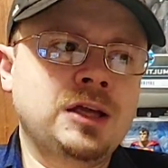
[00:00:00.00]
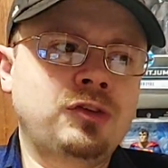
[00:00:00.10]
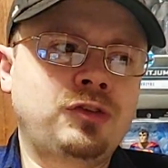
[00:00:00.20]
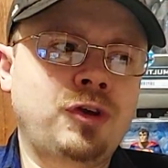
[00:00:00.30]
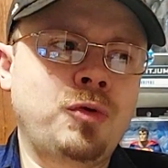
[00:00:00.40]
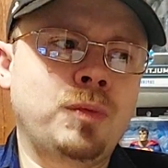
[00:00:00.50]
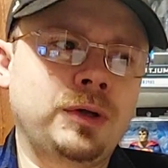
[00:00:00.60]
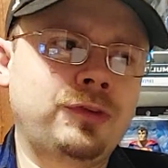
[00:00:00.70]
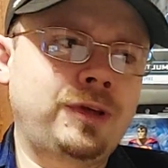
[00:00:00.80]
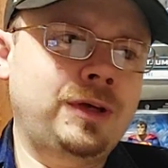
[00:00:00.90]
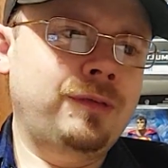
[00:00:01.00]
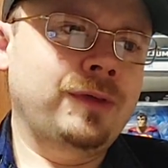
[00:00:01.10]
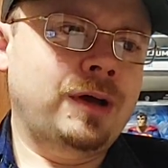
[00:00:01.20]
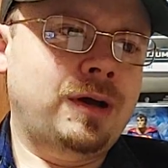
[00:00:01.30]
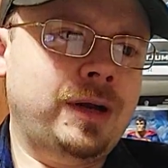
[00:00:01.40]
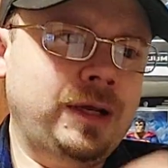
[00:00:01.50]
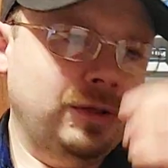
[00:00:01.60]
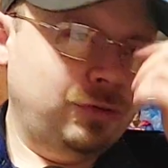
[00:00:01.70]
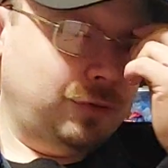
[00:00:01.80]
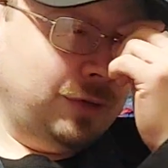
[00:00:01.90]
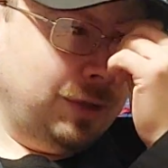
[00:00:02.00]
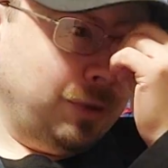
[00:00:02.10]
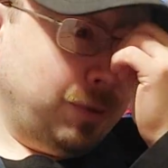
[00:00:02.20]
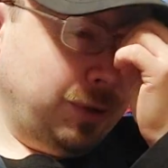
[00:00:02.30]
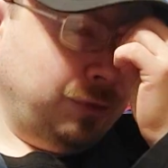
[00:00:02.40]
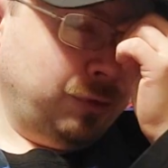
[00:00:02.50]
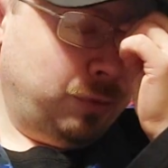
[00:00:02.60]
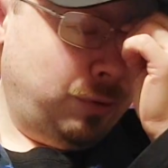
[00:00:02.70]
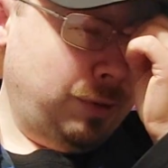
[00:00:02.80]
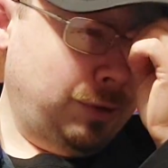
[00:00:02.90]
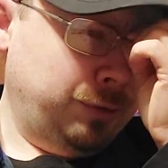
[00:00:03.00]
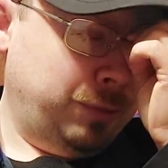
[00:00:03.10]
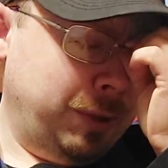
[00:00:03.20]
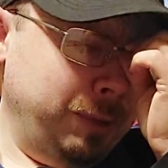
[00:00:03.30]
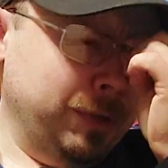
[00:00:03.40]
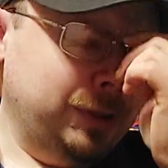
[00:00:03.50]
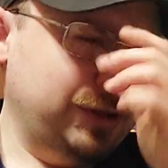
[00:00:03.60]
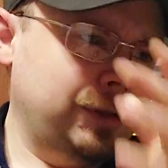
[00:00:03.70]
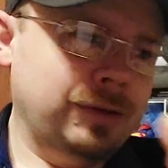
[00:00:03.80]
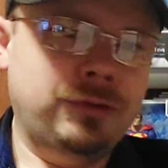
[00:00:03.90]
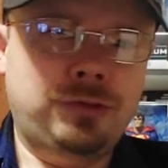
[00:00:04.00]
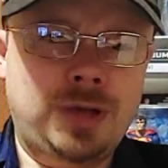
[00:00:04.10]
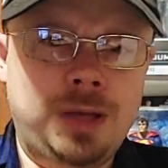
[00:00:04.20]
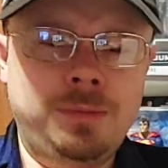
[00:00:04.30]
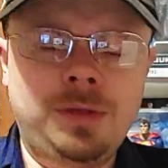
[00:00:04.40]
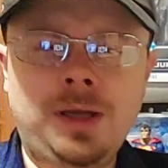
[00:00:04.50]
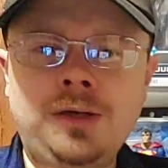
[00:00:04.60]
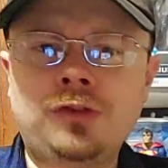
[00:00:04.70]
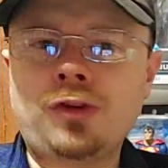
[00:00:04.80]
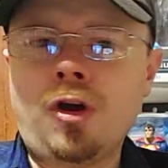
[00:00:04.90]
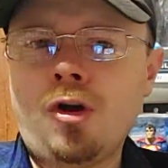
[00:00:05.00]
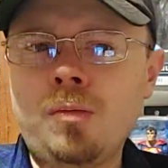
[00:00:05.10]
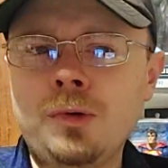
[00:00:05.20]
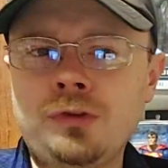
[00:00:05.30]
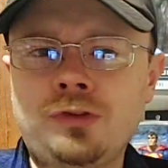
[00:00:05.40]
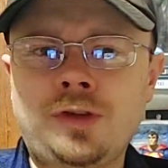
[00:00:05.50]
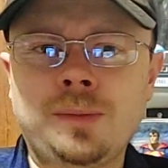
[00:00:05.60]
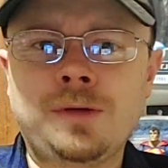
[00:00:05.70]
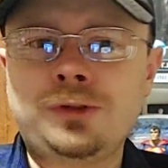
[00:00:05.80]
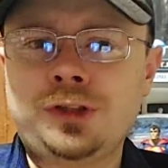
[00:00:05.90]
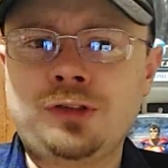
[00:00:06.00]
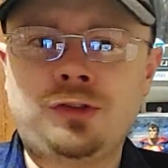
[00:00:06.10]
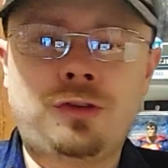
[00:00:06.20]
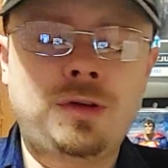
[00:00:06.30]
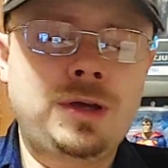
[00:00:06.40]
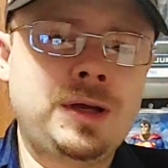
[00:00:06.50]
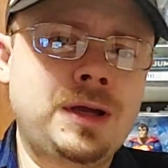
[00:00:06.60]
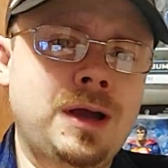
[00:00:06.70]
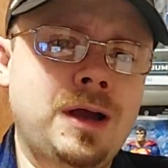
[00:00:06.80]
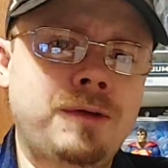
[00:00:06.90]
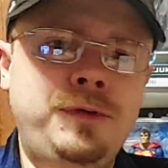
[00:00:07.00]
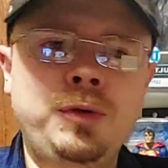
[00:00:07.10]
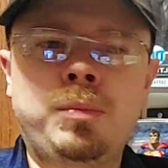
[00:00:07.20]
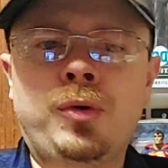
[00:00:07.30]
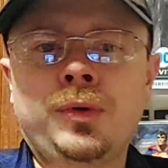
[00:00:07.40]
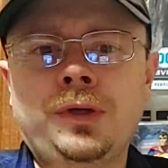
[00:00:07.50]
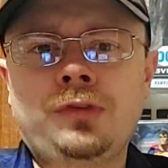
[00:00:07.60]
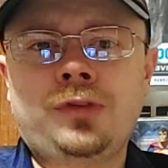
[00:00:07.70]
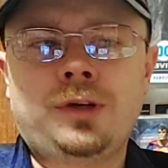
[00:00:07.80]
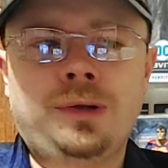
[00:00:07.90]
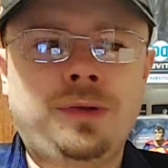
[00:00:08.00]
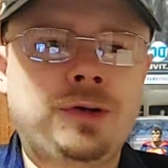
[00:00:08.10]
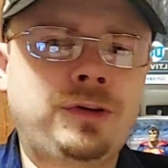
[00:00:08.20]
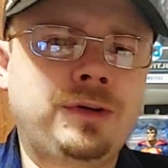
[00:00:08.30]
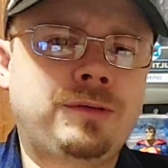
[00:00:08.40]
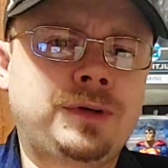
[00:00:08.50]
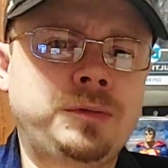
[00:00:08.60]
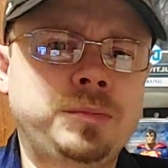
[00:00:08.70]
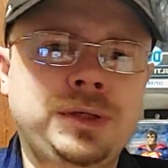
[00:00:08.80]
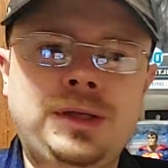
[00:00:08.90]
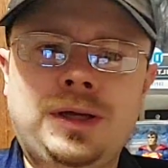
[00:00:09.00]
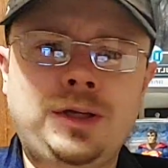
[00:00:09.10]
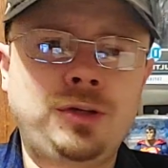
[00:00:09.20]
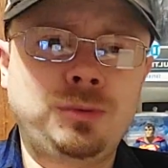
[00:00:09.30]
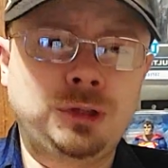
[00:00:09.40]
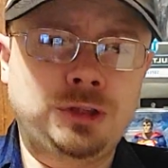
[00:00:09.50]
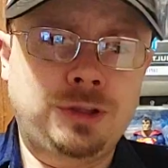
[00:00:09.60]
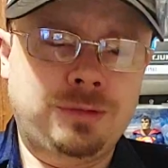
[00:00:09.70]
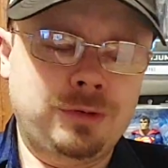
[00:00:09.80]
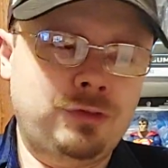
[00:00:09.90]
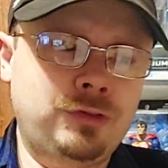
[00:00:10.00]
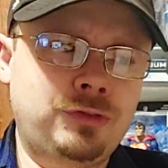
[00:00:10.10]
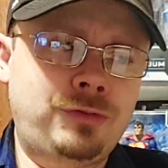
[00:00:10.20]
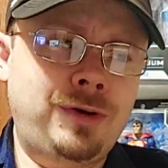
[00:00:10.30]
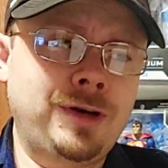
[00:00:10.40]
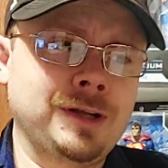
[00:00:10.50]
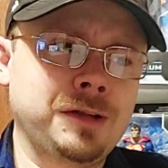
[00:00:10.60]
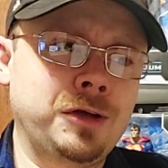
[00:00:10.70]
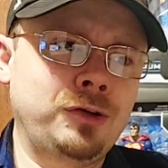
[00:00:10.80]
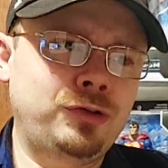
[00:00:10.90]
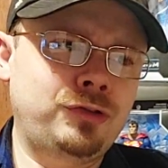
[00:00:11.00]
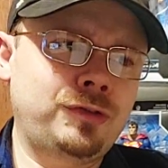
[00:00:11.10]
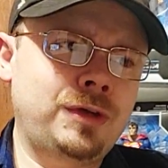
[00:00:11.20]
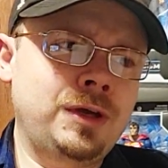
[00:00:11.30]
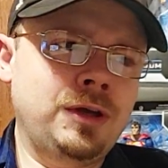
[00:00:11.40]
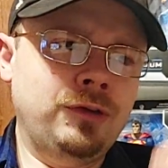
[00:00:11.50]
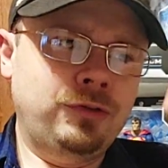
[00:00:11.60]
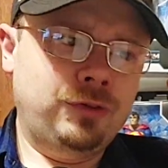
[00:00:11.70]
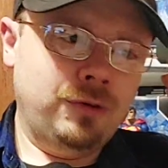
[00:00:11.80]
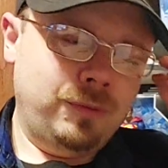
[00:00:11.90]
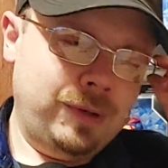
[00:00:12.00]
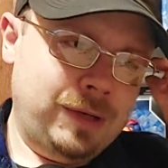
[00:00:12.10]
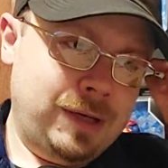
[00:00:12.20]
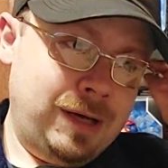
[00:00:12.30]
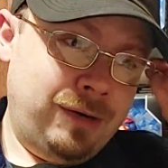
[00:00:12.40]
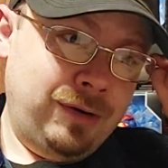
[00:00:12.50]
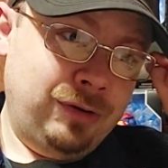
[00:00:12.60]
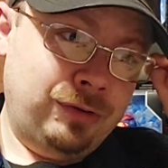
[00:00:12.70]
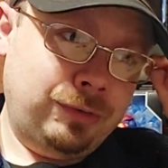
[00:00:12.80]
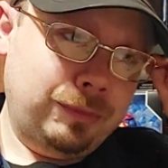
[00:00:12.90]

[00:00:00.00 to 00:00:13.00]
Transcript: So, once again, the audience and the critic score is pretty much the same, and it's almost the same level, just a few points here and there different, but not a huge difference. It's very close. So, in areas